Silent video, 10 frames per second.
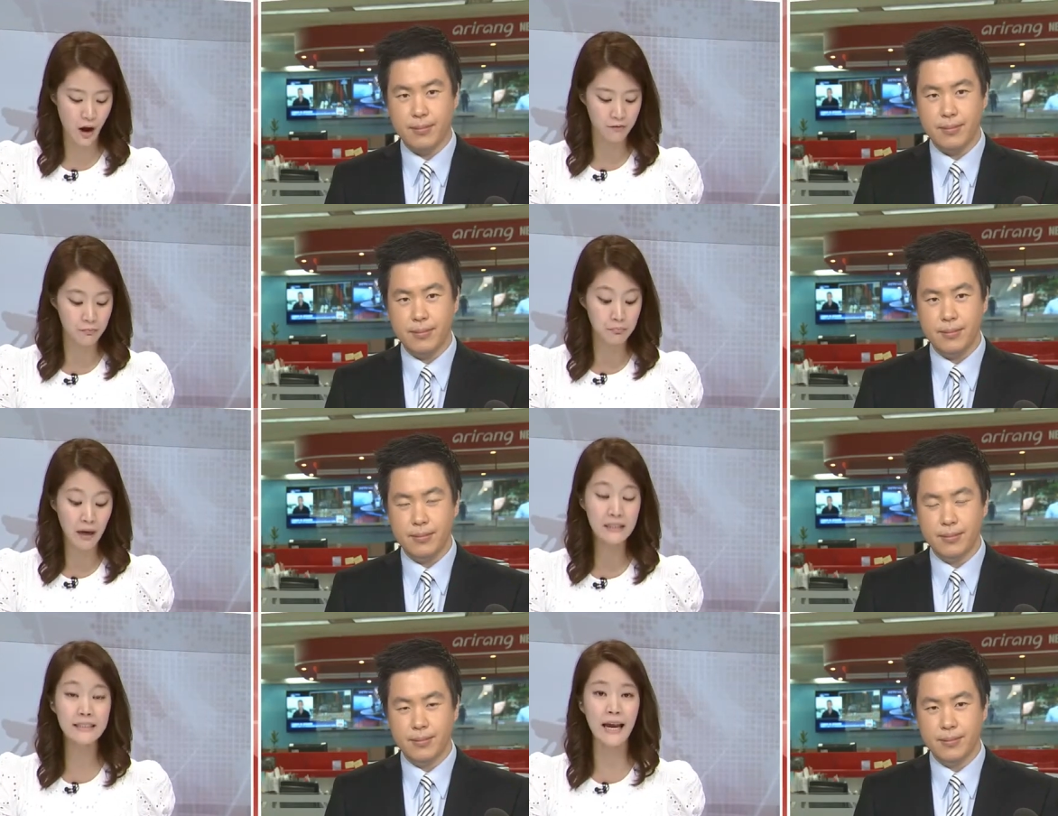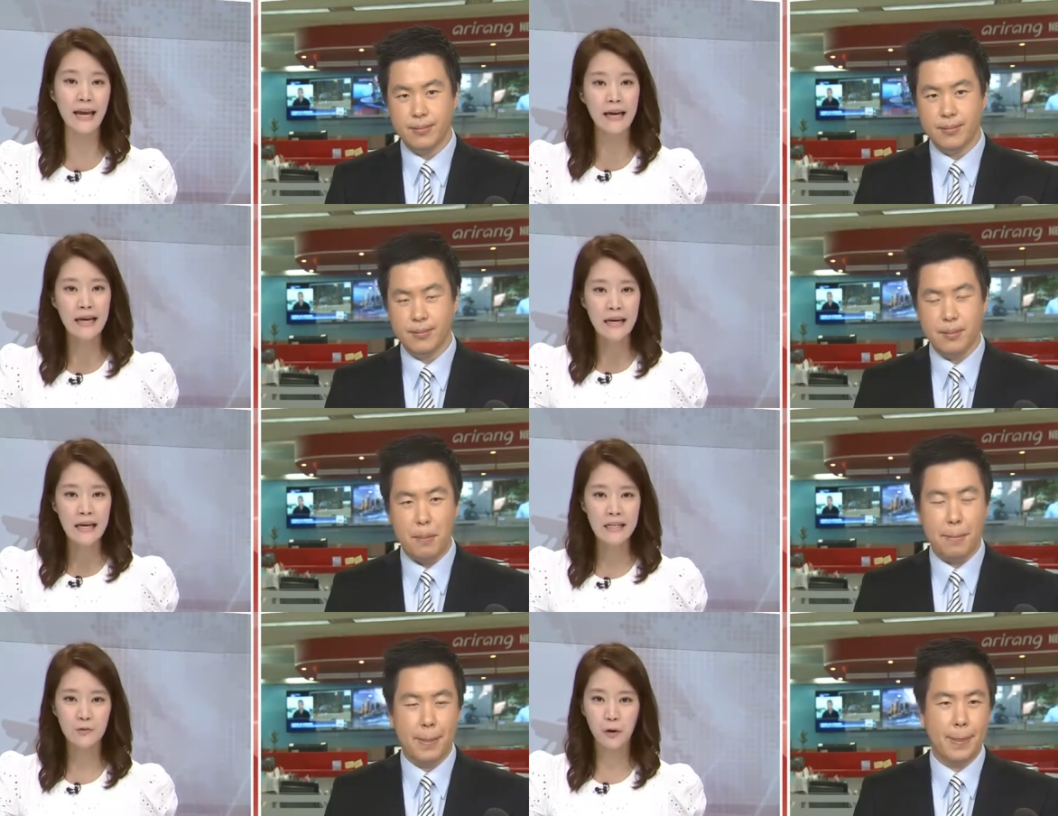Speaker 1: of Monday.
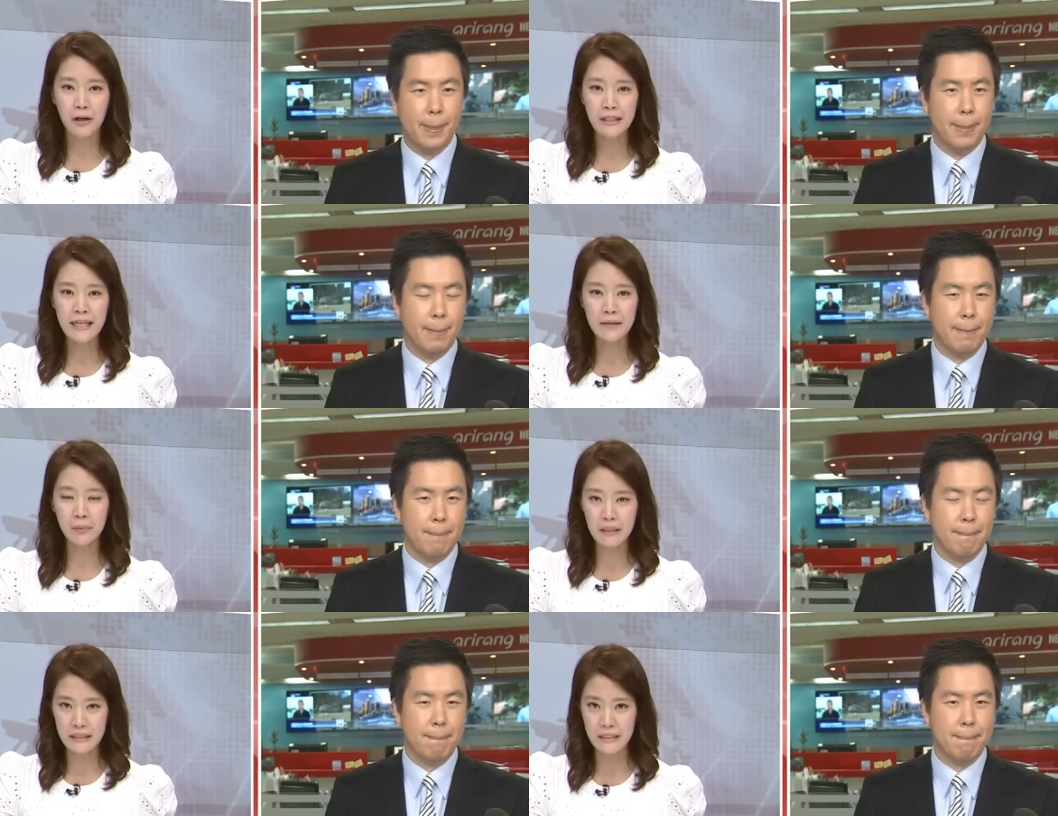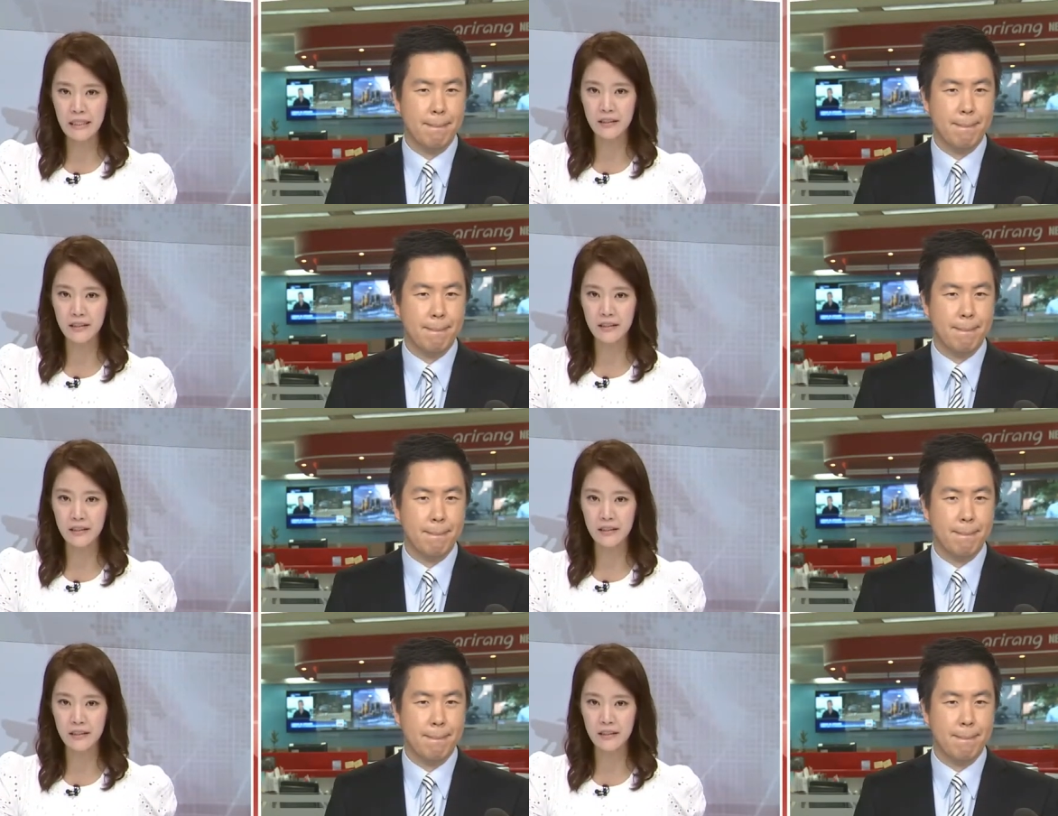Israeli and Palestinian